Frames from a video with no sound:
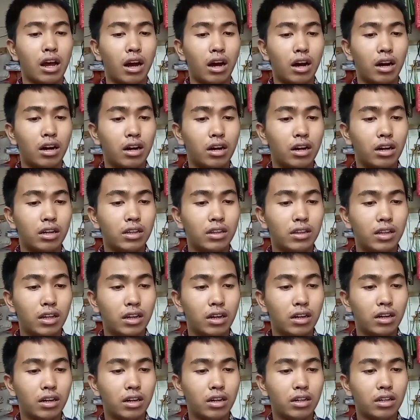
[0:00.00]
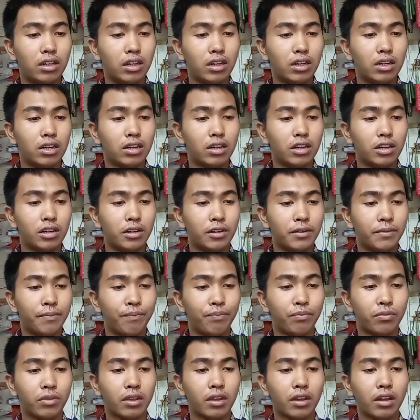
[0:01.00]
the
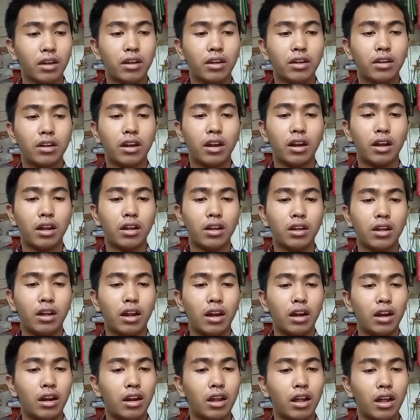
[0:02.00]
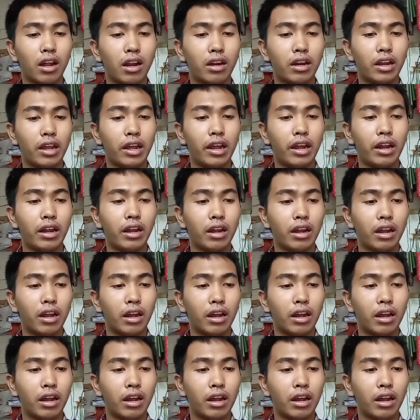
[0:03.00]
learning